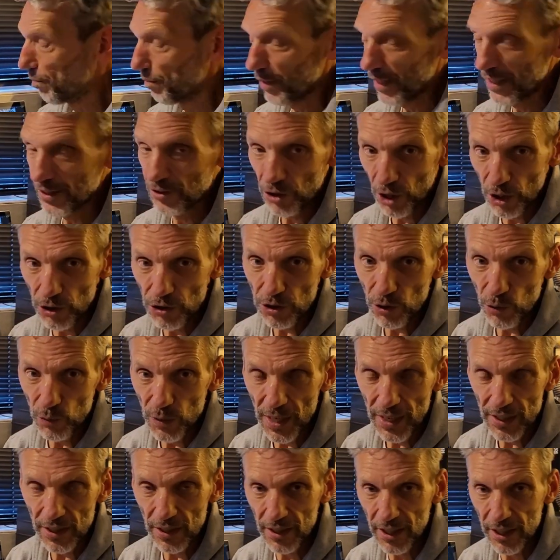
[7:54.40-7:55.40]
In total we
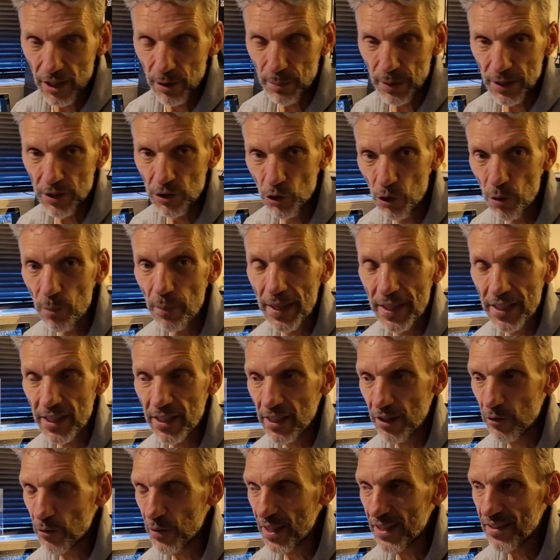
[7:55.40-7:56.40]
had a little bit too many.
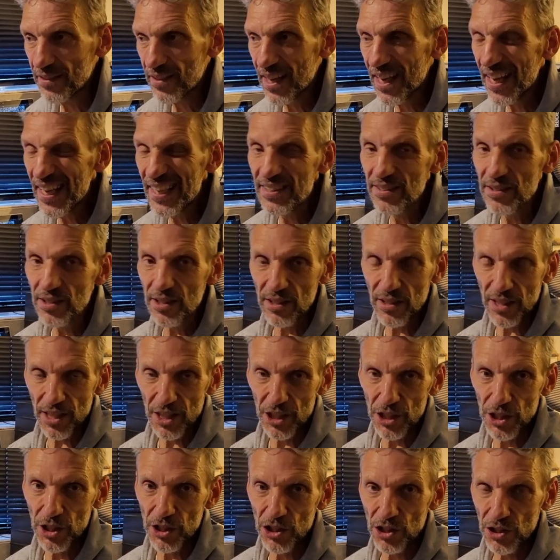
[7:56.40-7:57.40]
We had 8
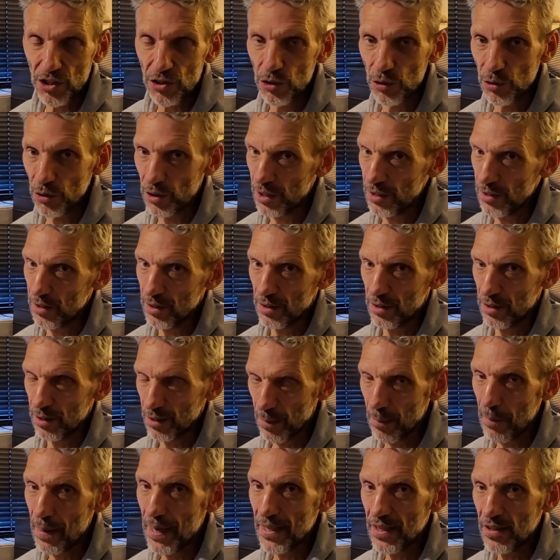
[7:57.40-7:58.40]
crashes during the
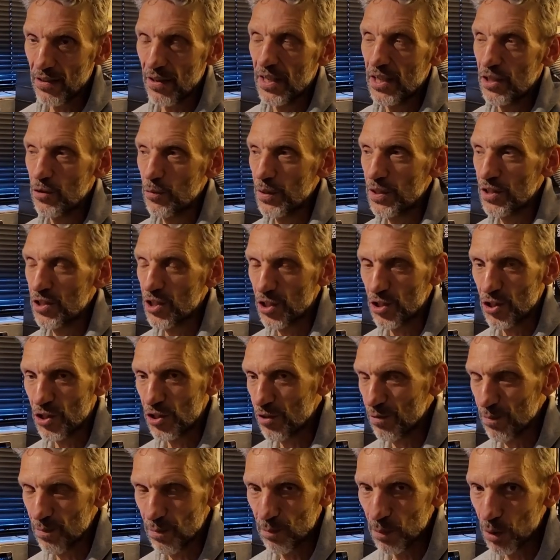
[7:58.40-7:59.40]
main race, which
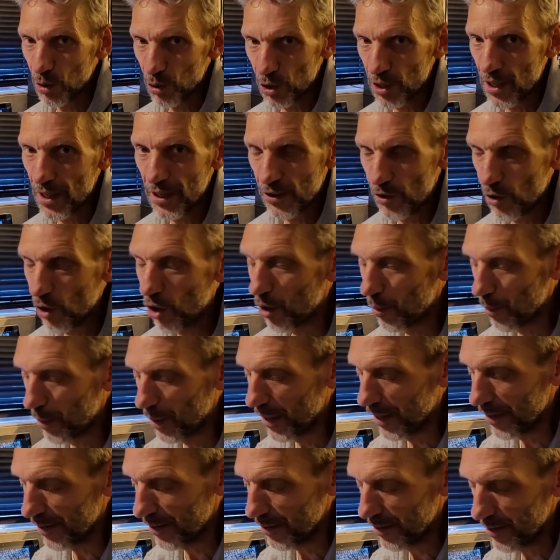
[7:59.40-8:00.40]
is more than normal.
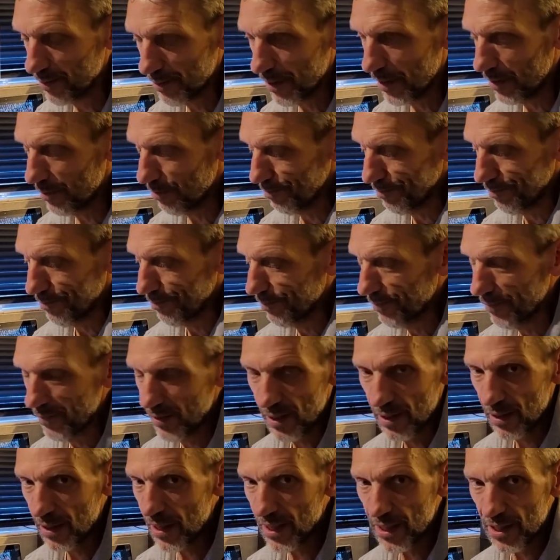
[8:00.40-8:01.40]
And
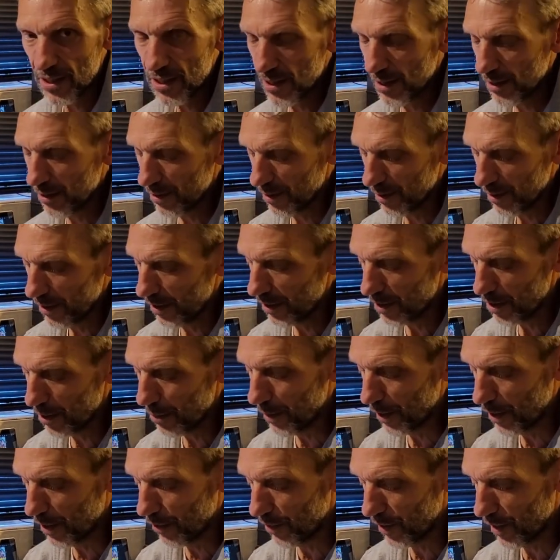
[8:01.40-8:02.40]
like I said, it's a
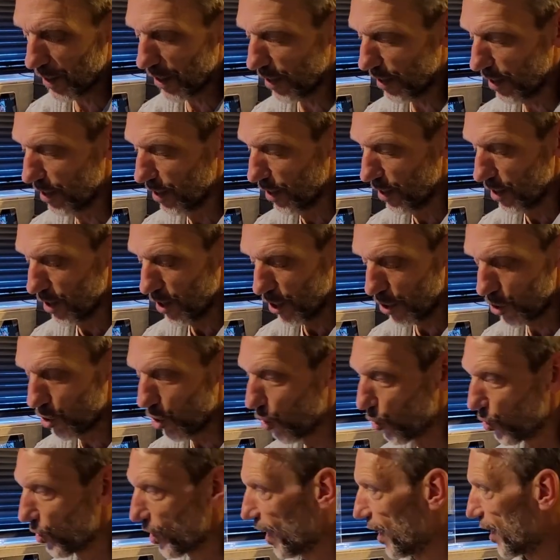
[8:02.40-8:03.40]
bit of a
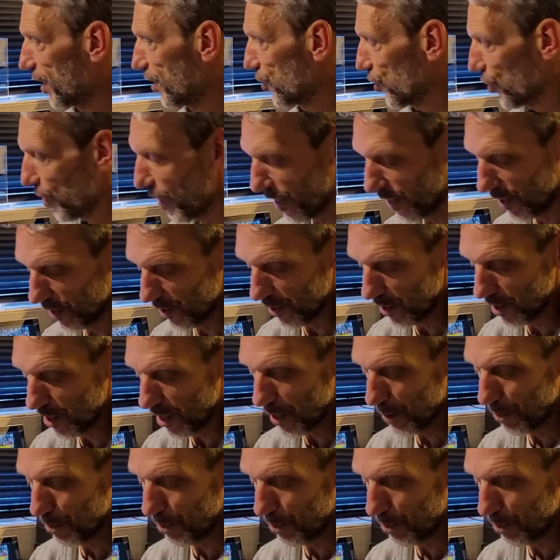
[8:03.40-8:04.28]
go-kart track in the car